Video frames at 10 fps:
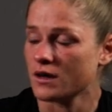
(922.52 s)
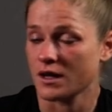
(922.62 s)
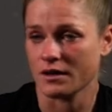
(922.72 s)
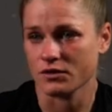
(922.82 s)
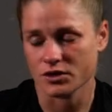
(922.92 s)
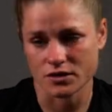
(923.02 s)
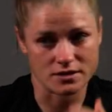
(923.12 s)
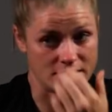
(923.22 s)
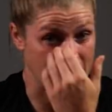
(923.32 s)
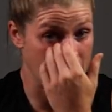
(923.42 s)
Yeah, I thought she
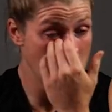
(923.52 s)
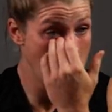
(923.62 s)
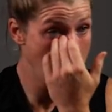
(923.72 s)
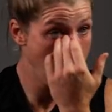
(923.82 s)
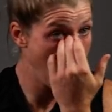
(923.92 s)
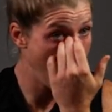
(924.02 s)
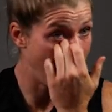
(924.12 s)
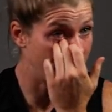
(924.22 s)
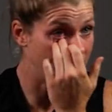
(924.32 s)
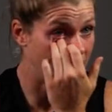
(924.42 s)
was dead.
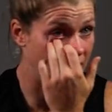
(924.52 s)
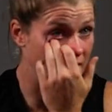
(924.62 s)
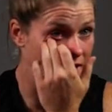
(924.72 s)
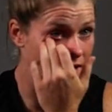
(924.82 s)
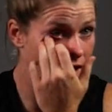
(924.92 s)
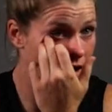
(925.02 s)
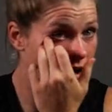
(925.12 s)
And then.